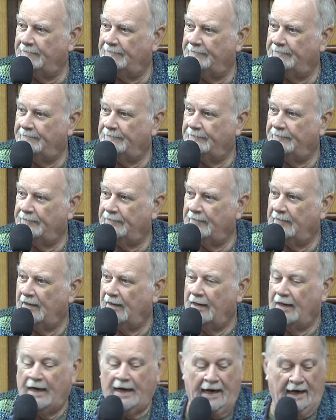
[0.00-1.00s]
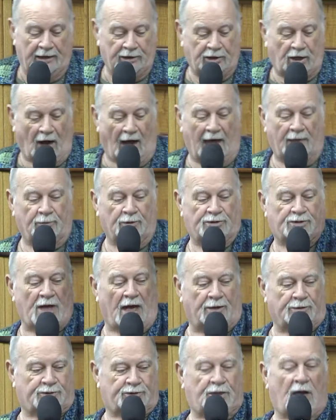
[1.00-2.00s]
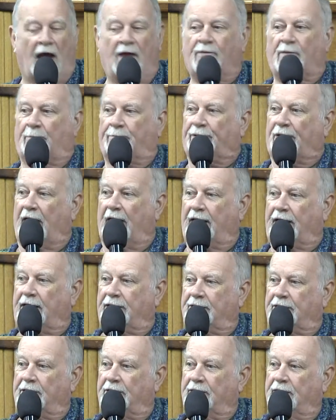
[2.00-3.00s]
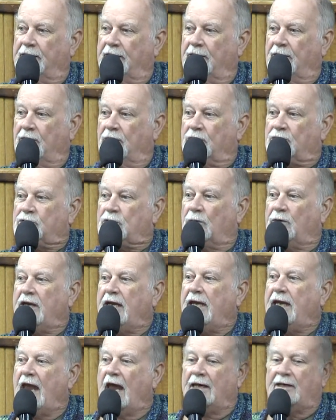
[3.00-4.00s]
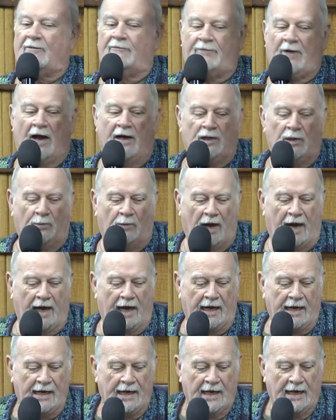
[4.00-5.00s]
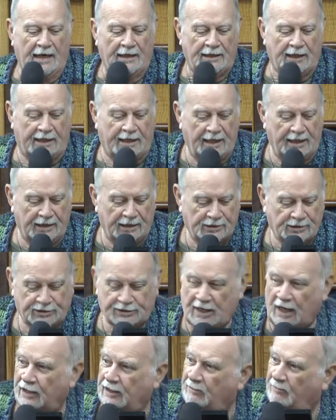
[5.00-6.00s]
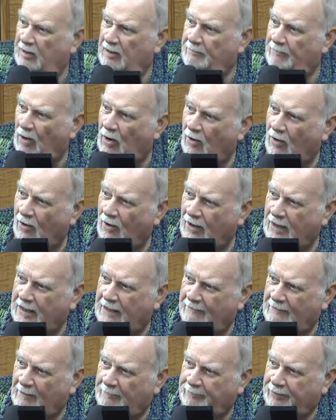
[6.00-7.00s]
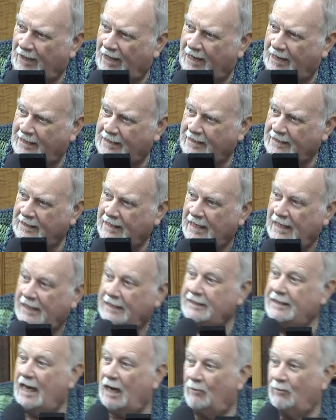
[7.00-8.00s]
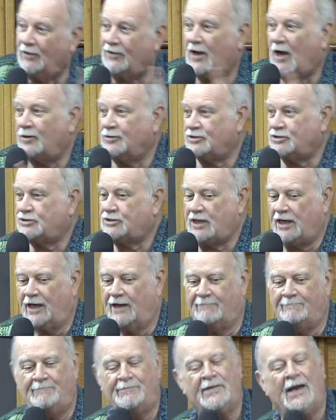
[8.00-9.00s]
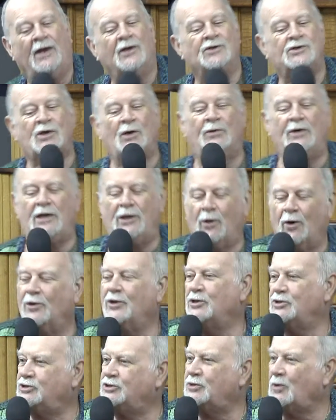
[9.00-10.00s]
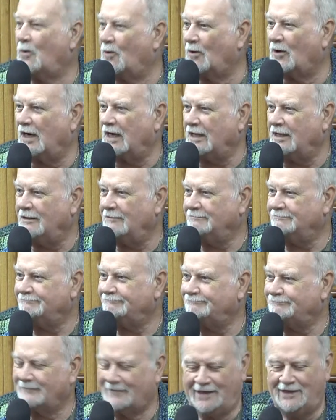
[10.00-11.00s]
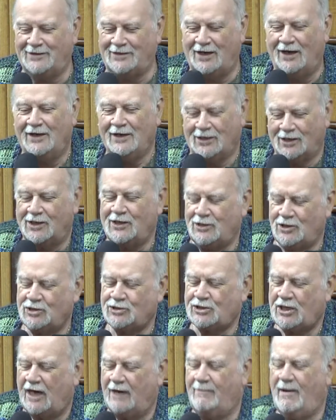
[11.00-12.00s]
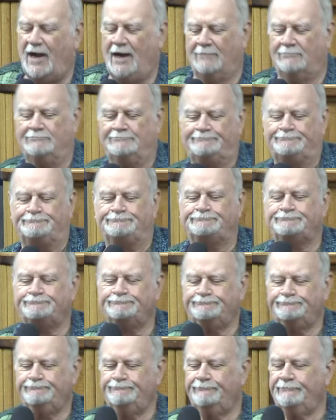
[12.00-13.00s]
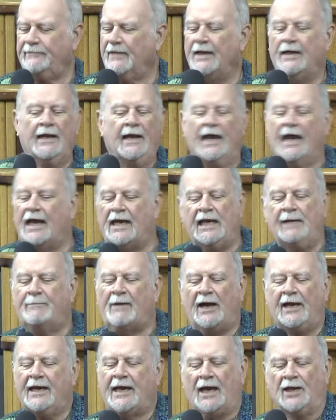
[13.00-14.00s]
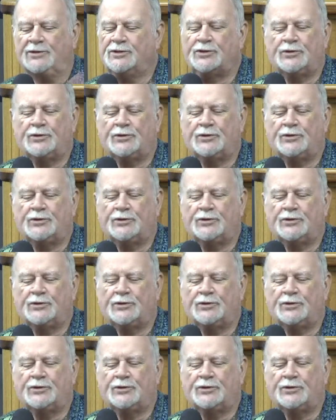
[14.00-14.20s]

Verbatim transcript: Satan can't save anybody. And God was outside the planet, so he had to find a way to get his son to be born in the planet, yet without sin. So we know the story. Can, can you say amen?